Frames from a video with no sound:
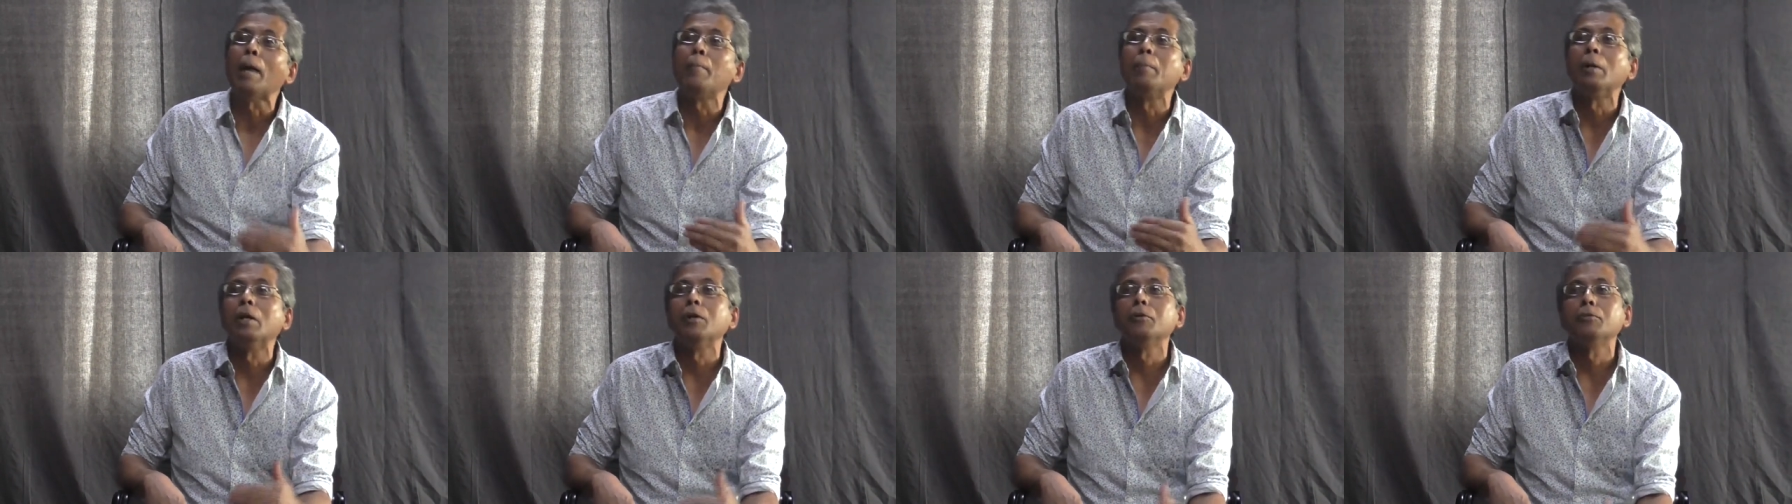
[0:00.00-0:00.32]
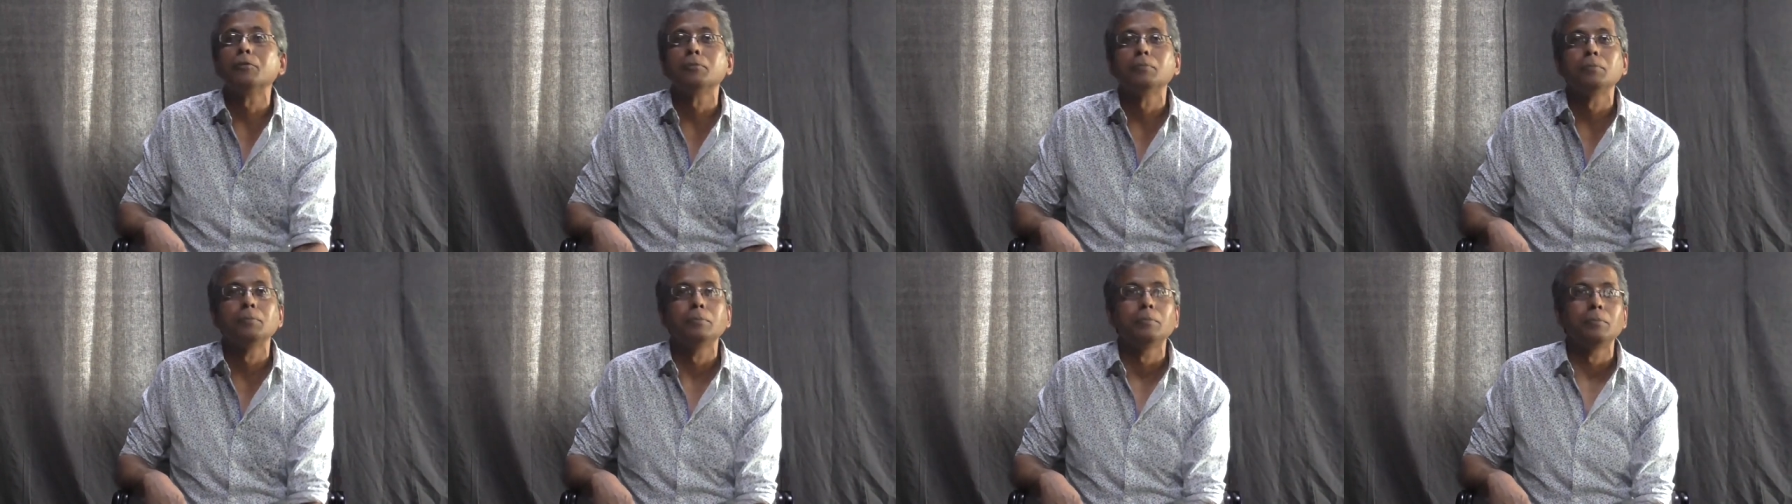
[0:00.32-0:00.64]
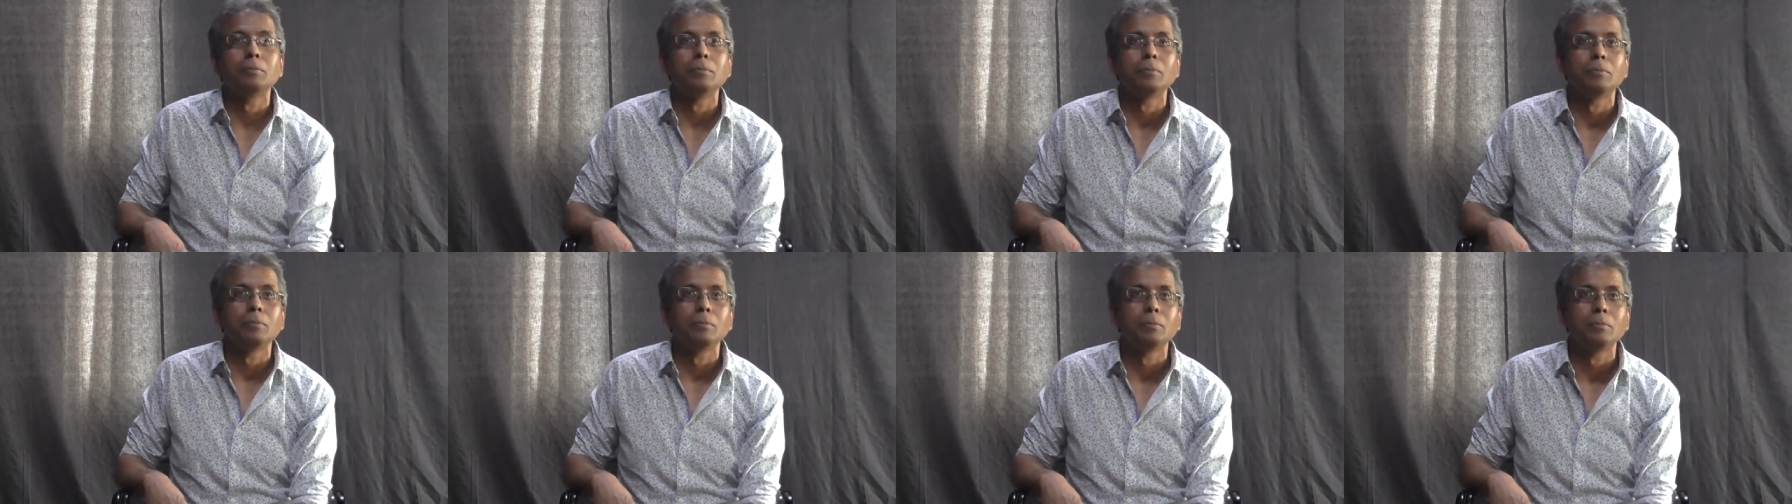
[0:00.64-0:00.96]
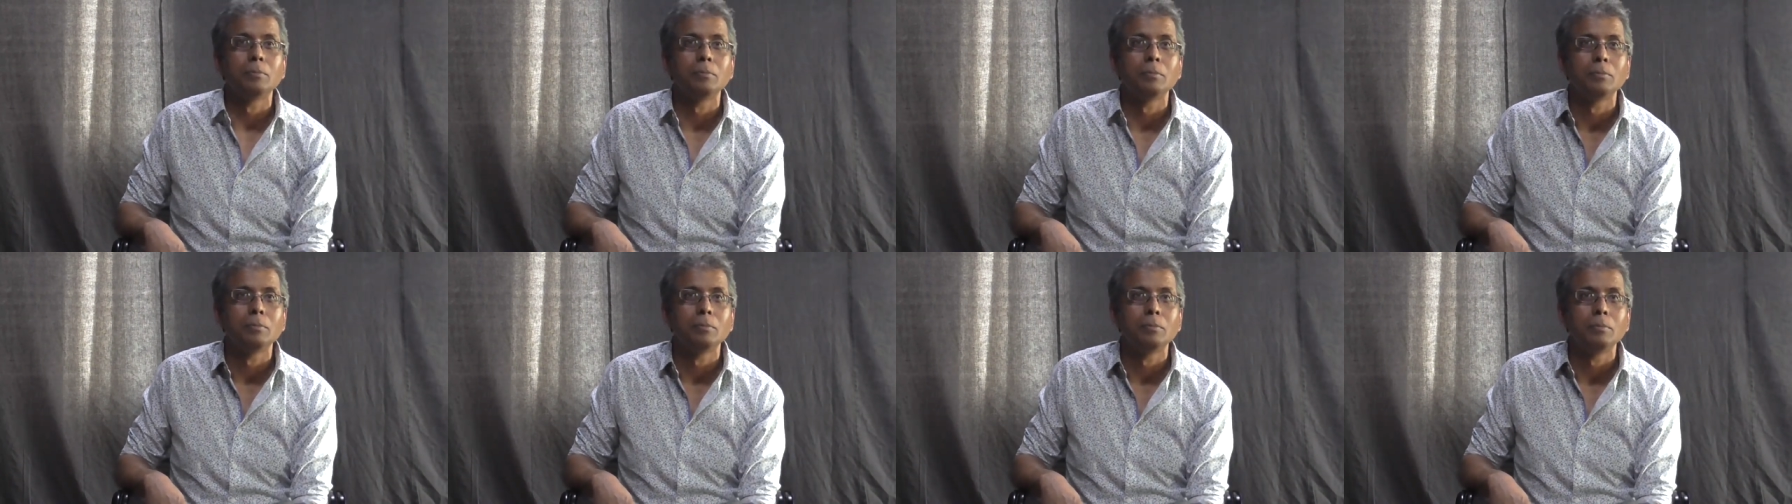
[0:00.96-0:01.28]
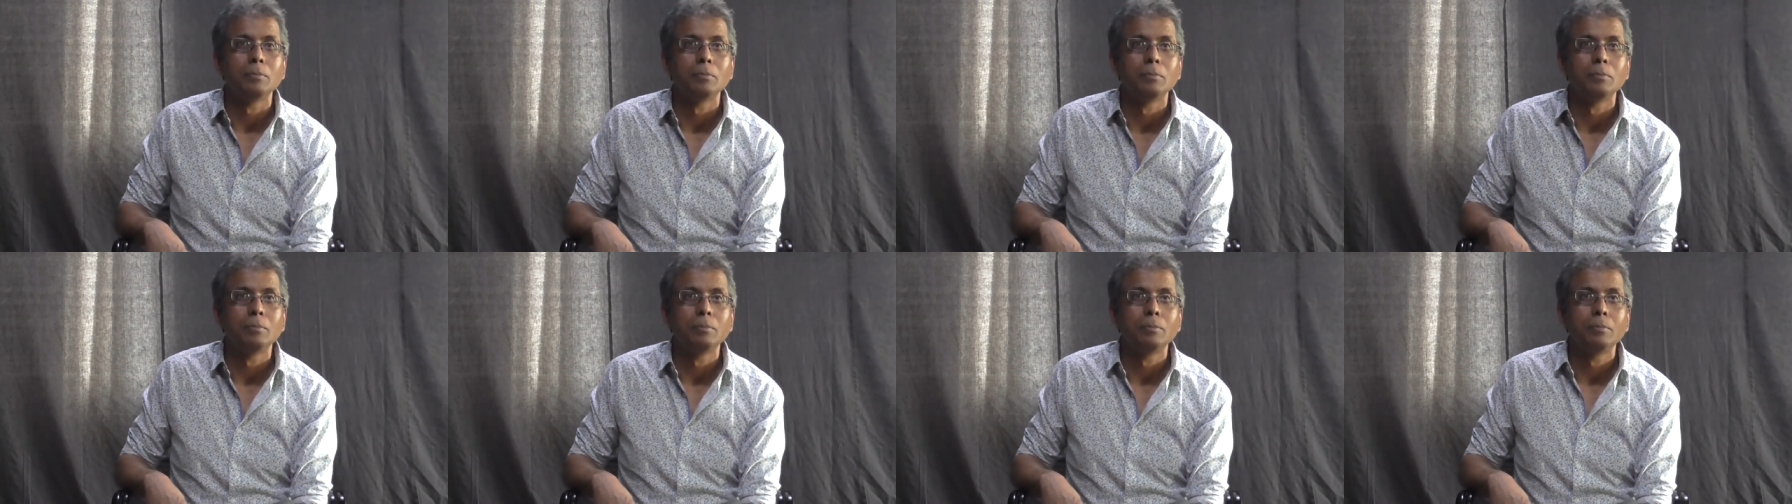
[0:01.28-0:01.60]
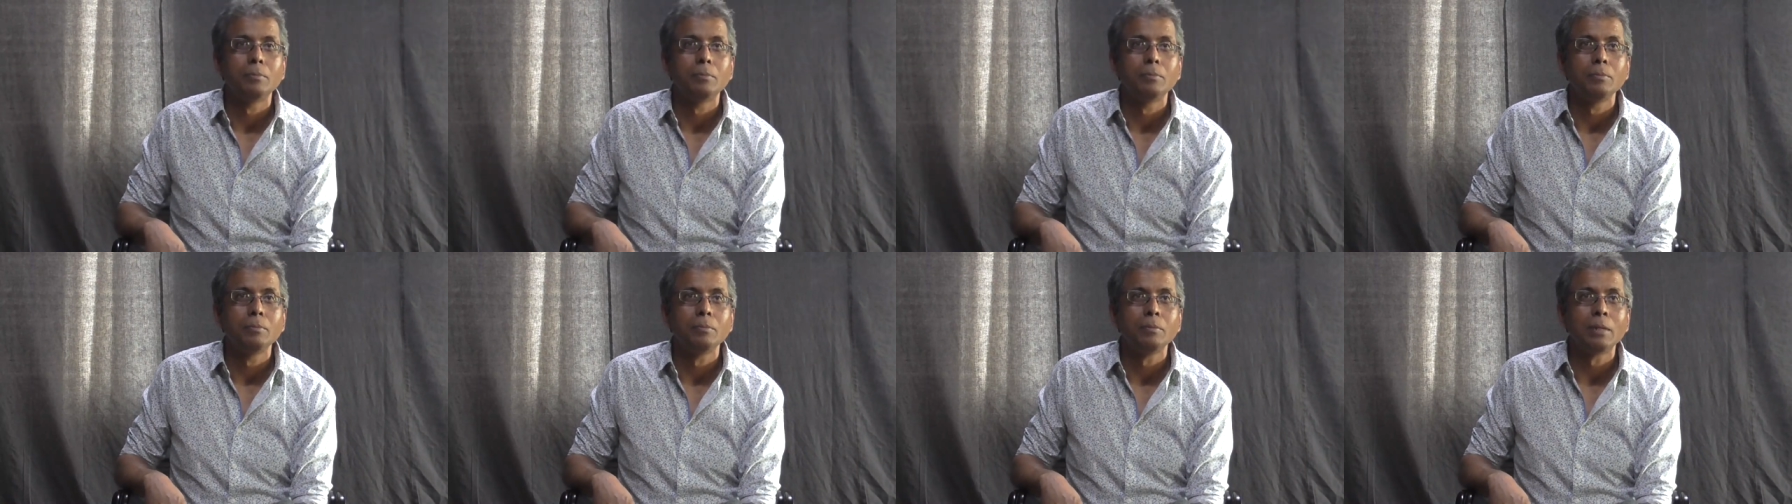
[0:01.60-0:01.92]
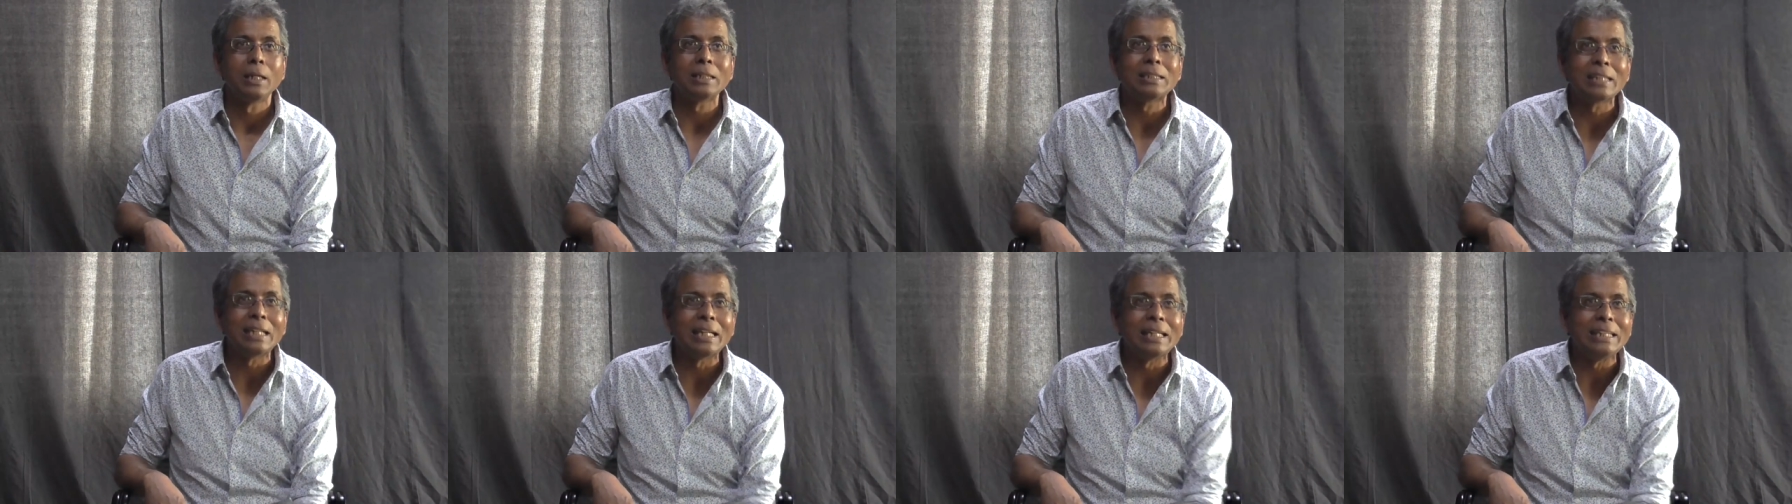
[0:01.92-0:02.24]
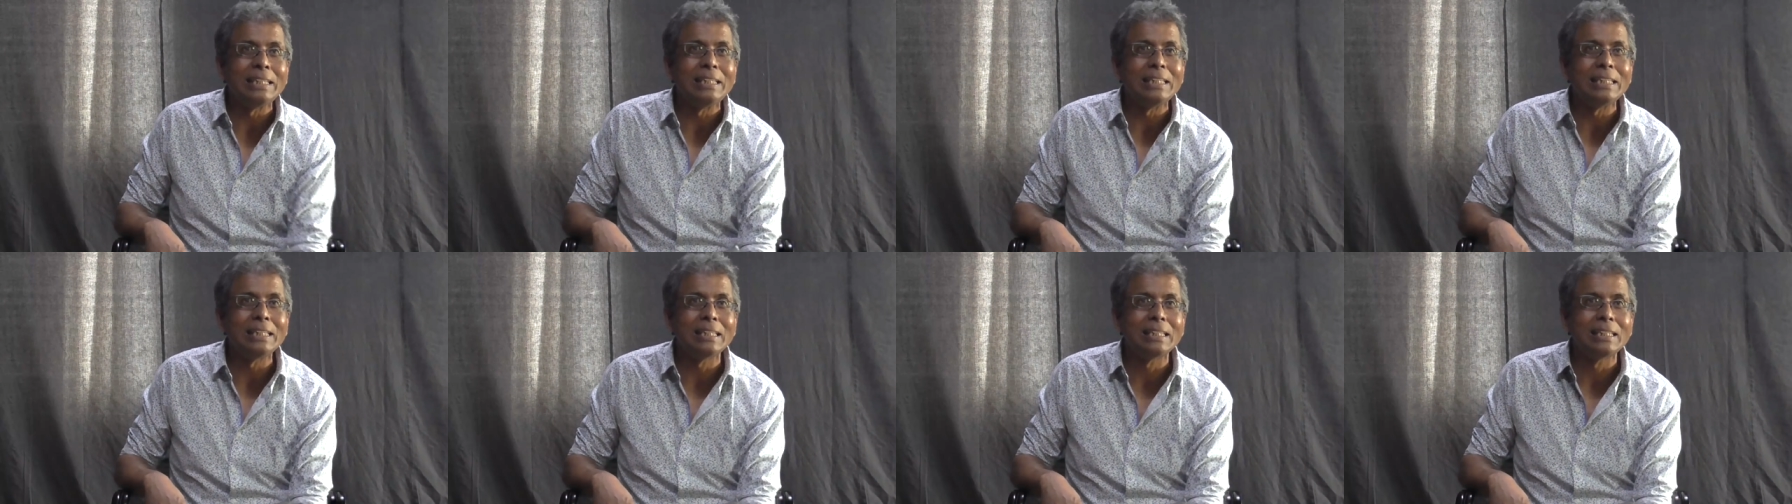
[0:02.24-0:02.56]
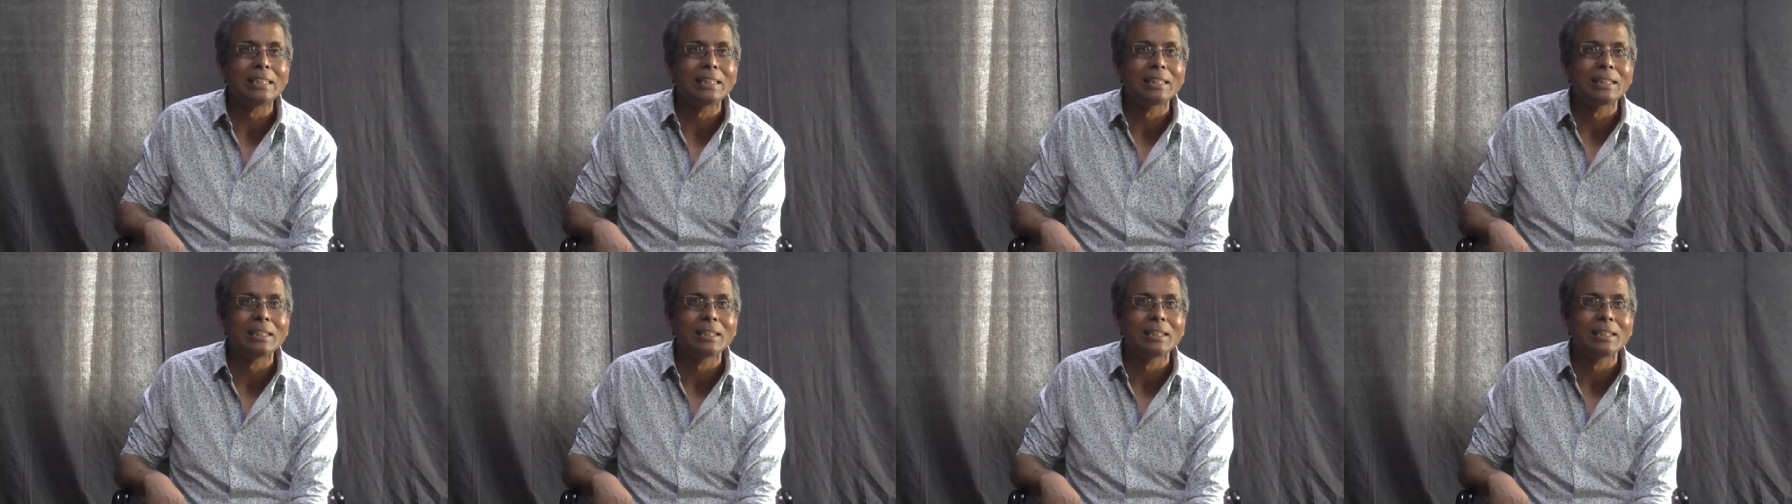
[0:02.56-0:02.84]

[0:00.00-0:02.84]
capitalism as an idea.